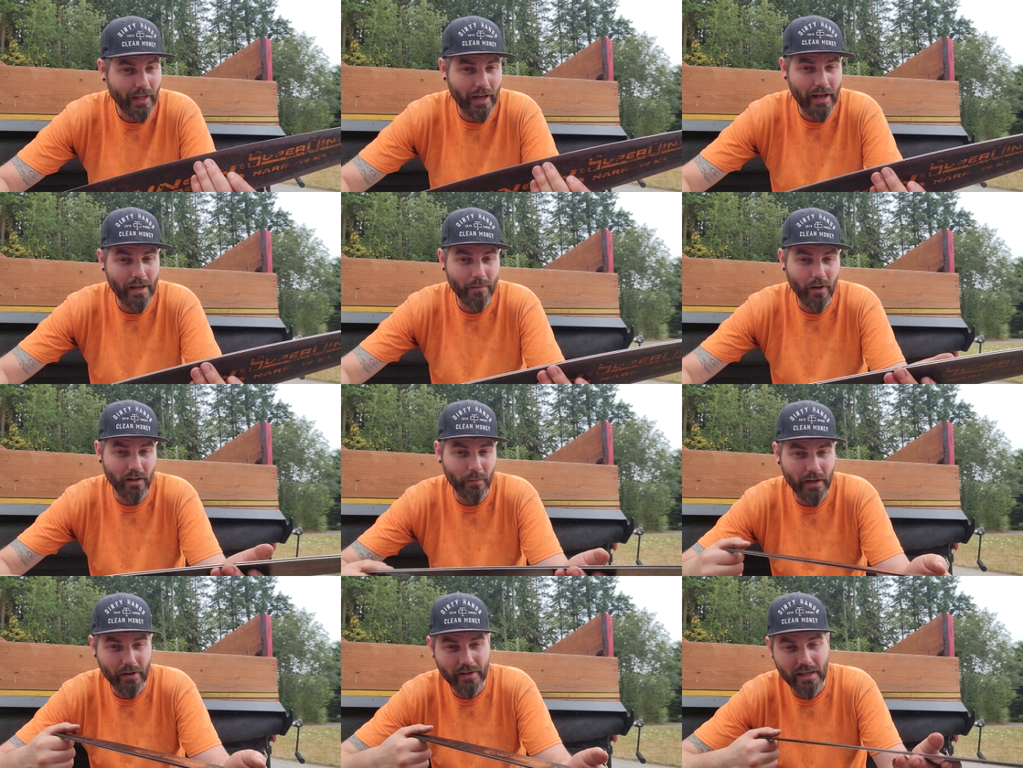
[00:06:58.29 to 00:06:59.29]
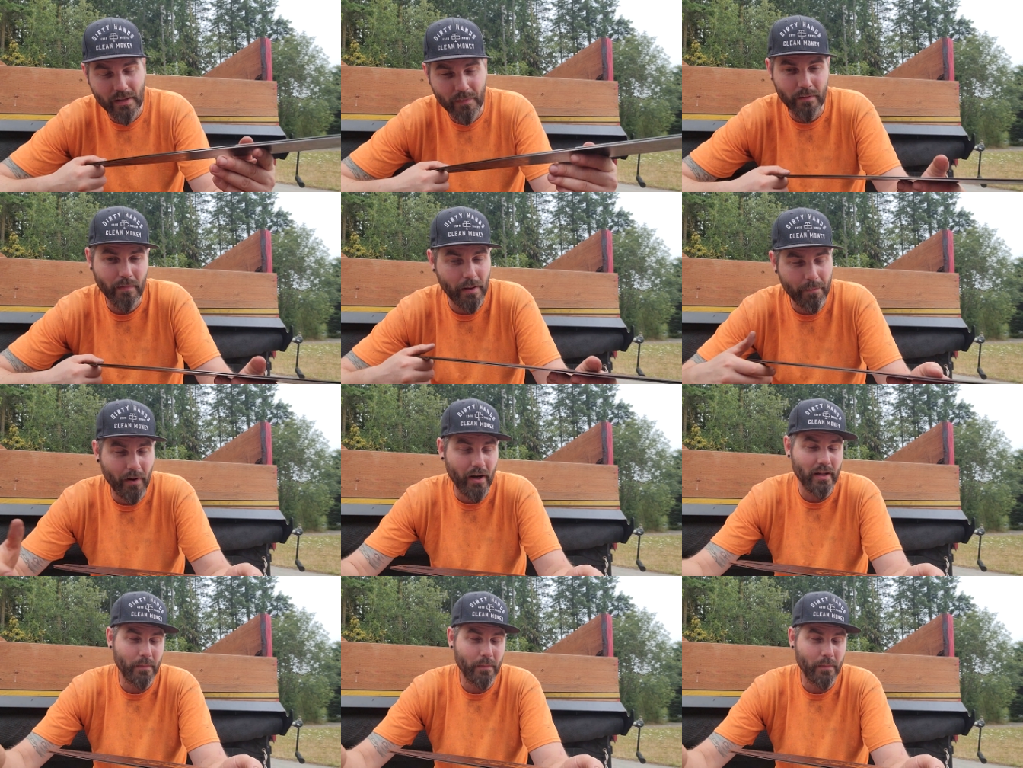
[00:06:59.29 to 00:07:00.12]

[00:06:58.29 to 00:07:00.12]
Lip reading: I am all about keeping my body